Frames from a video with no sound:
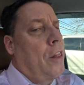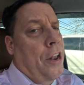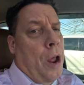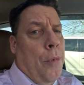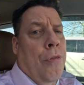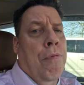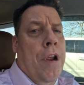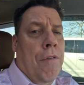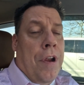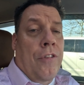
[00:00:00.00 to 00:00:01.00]
The number
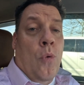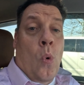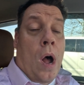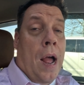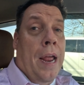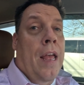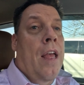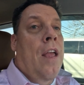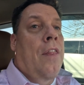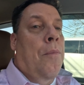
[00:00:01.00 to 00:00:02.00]
three reason why
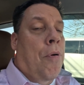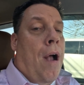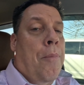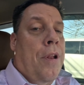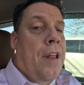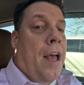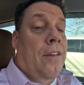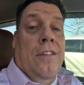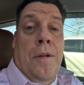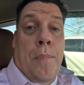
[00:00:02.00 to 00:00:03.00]
the property
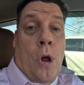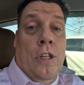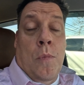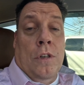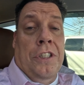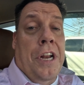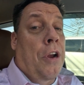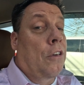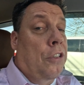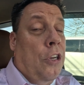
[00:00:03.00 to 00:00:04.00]
taxes in Baltimore
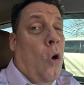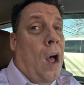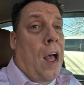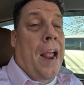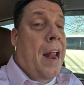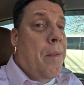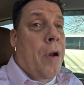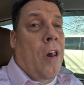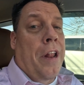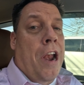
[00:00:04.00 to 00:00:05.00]
City are so high in the
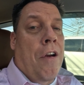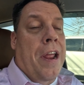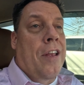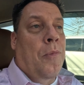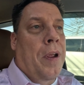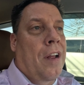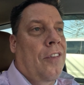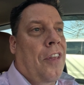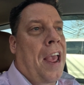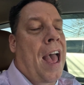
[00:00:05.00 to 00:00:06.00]
Maryland area is
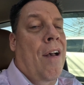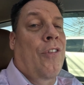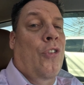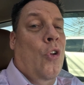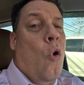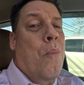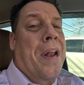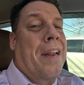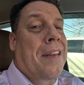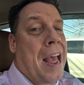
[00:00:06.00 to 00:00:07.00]
because they have so
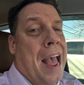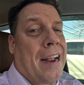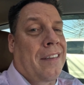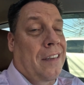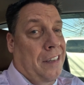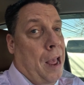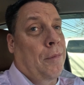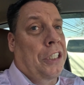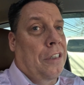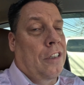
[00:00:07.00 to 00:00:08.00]
many tax
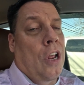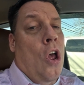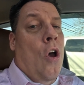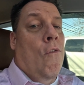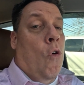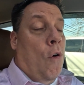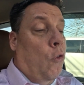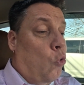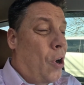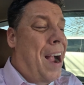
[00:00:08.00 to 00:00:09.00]
exemptions for a
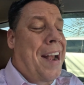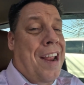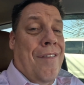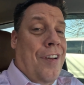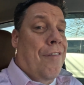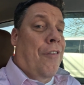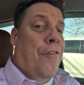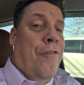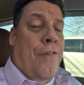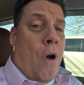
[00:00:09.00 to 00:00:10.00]
variety of
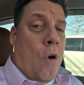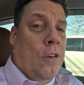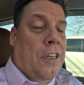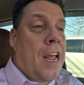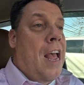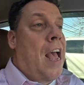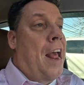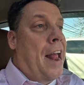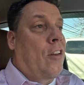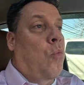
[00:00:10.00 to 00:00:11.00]
different folks.
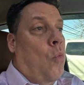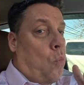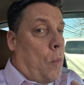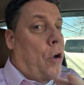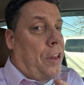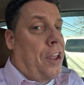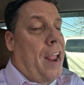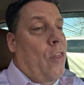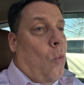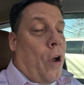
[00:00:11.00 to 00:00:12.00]
And that's, I'm going to
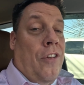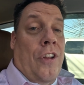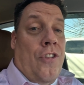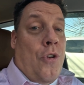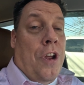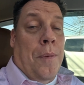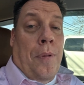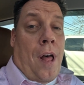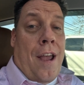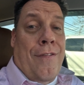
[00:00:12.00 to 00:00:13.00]
tell you the ones that you can
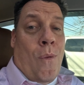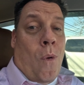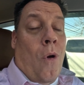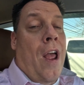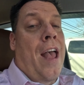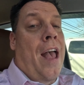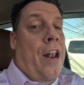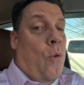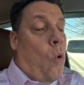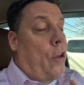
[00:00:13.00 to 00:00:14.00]
apply for,
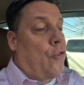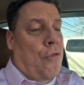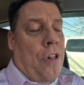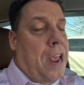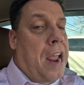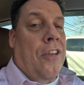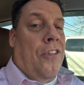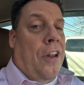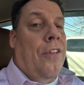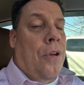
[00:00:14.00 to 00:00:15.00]
and the one's really
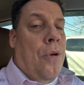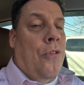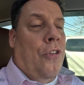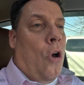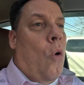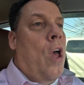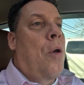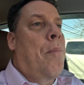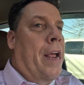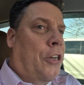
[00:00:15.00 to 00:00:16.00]
easy to do. So
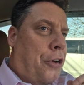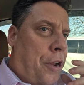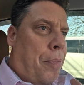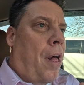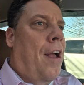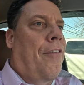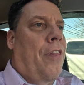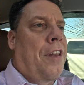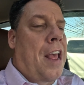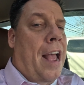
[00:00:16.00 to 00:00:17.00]
make sure you apply for
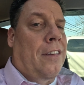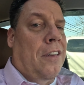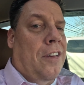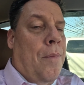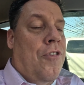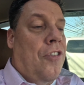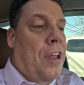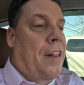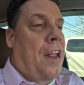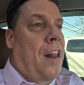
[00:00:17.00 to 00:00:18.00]
the tax
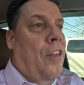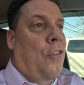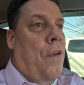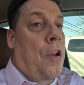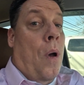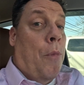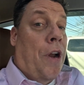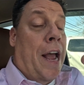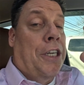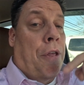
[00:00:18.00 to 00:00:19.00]
exemptions at the end of this video. I'm
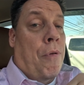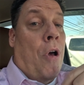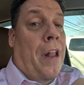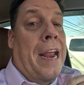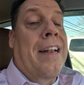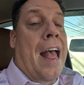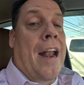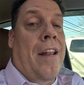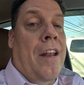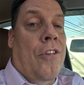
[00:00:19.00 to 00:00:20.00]
going to actually throw a link
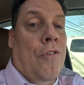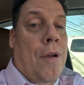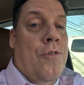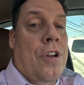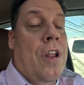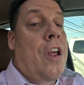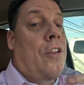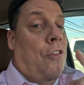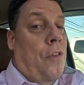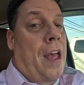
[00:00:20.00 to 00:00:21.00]
down in the description
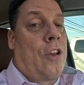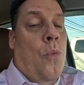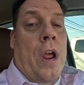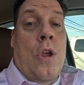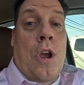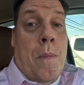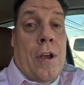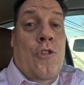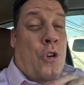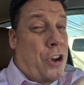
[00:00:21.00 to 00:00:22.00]
so that way you can
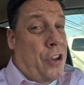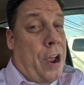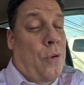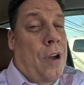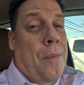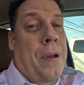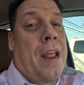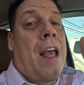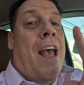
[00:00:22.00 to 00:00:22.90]
make sure your title company